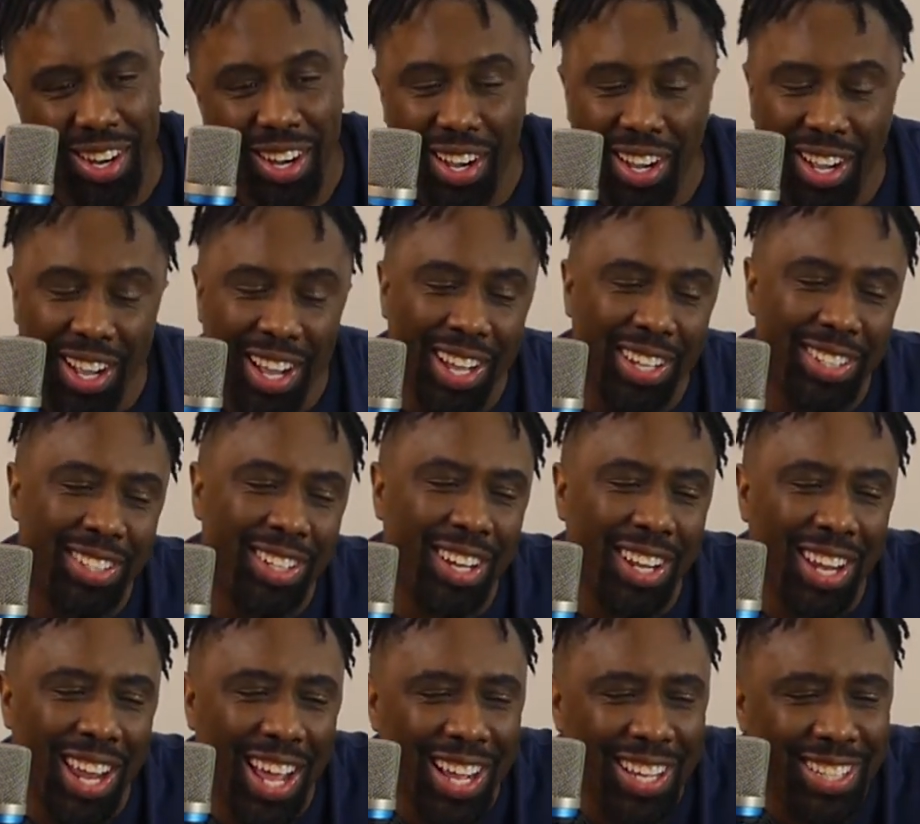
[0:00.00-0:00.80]
That's
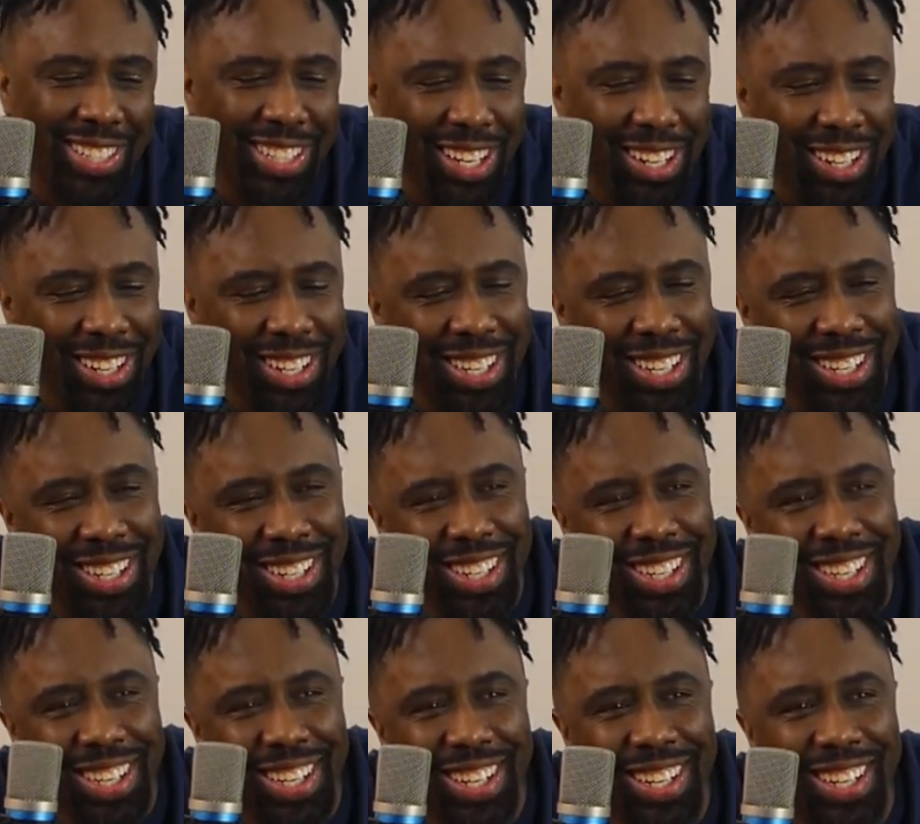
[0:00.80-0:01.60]
all I said. Looking
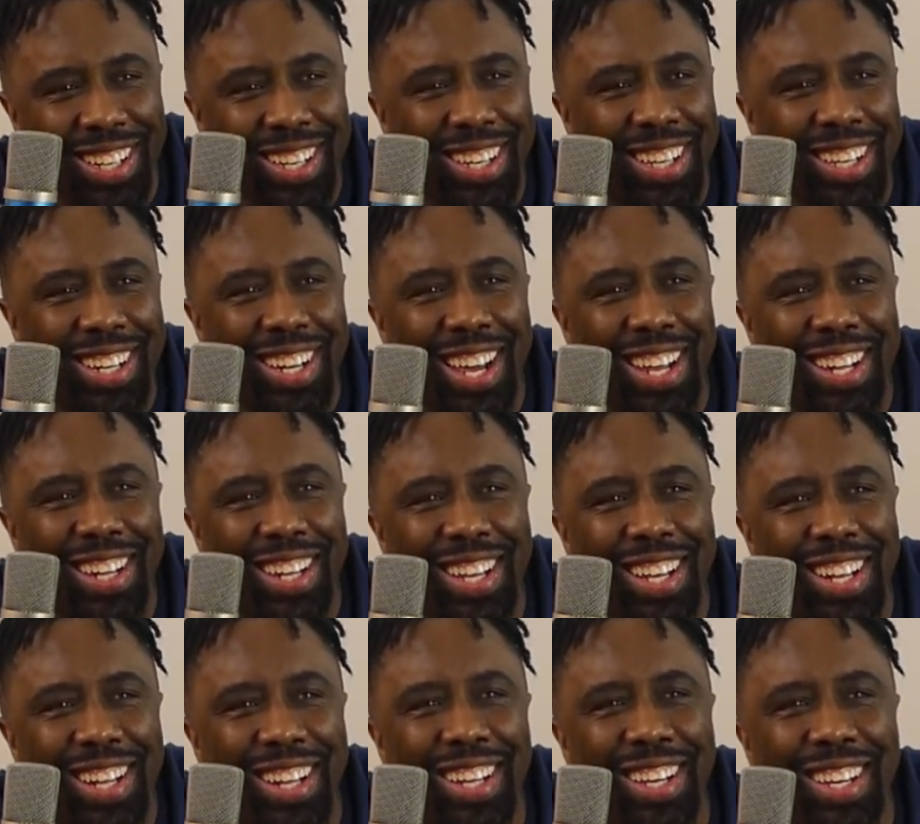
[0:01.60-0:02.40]
at
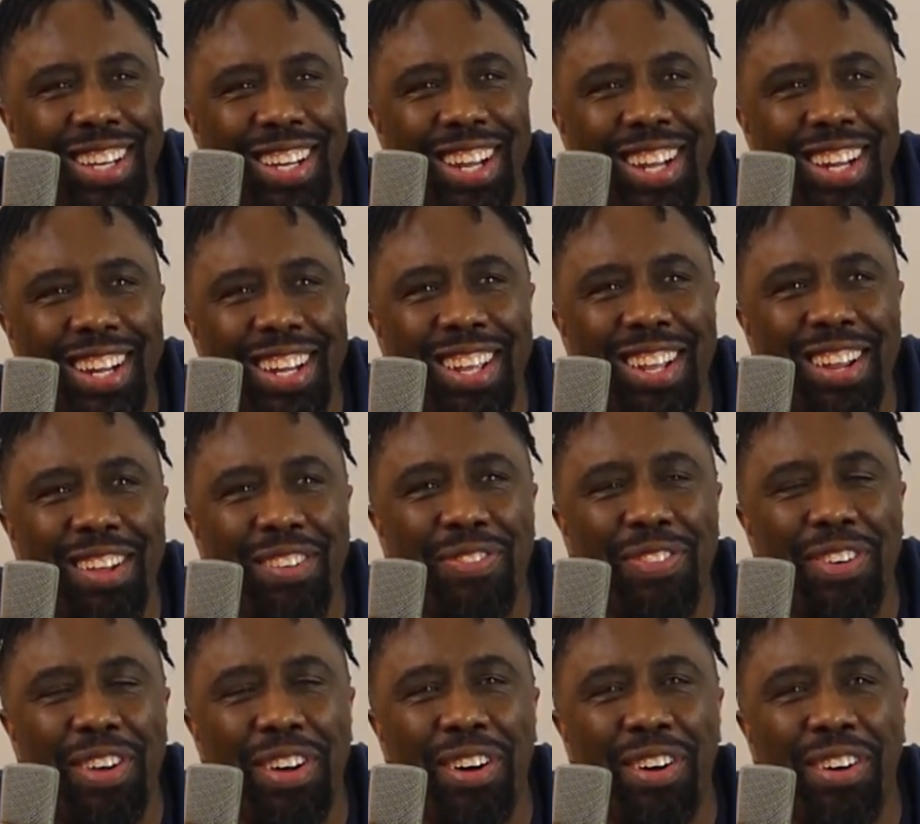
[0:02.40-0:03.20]
the
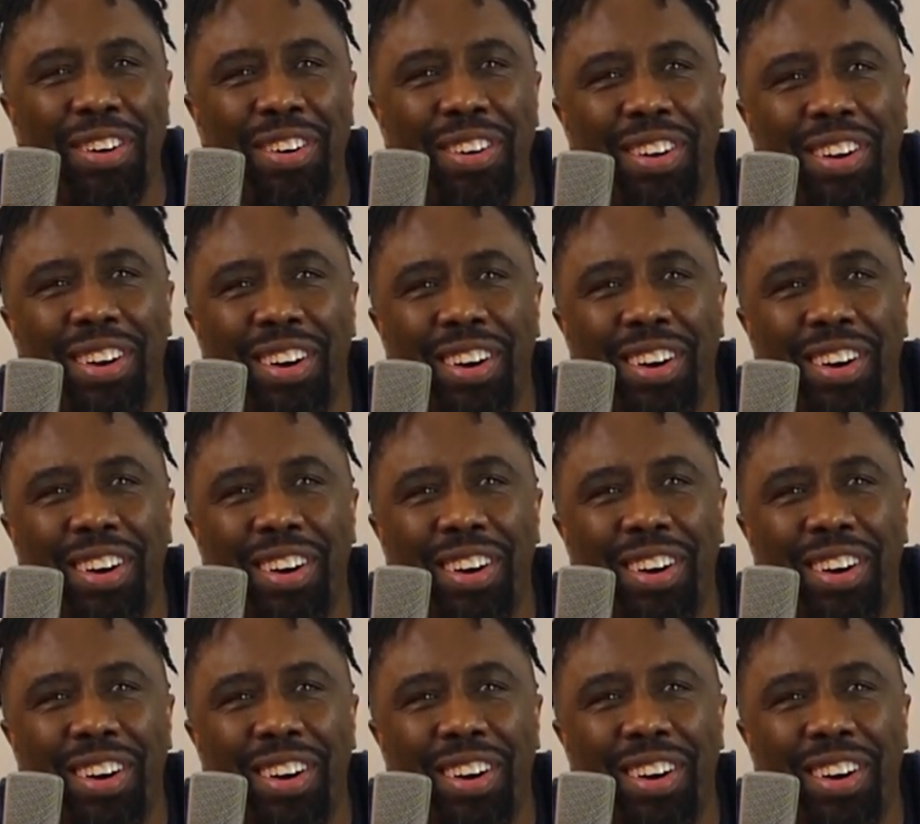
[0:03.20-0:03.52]
NFL,